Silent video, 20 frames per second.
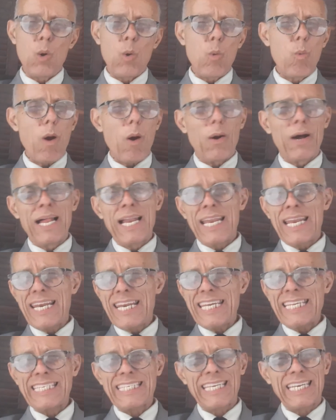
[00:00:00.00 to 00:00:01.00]
Well,
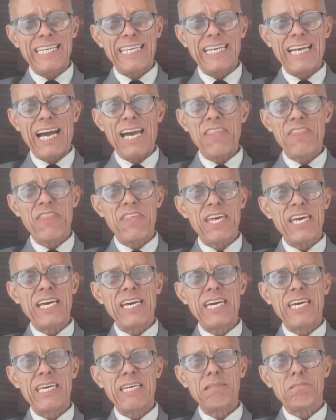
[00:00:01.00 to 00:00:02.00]
listening, I
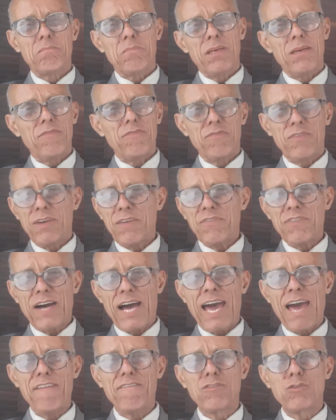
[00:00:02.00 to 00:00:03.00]
think, if I
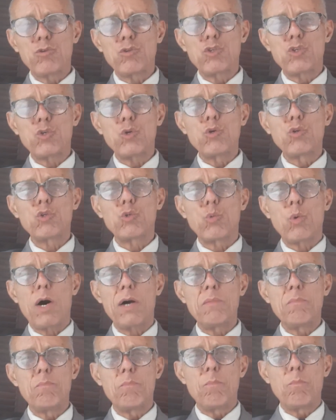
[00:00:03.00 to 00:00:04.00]
have to choose
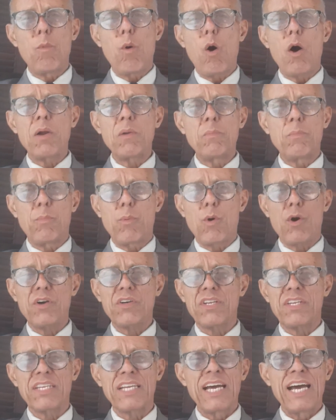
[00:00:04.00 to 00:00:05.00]
one more
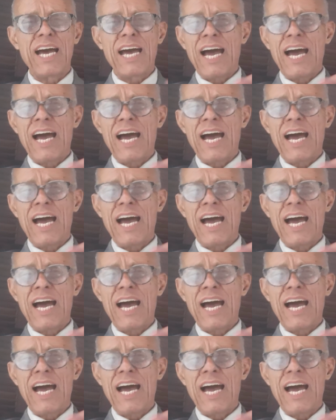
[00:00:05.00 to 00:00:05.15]
important,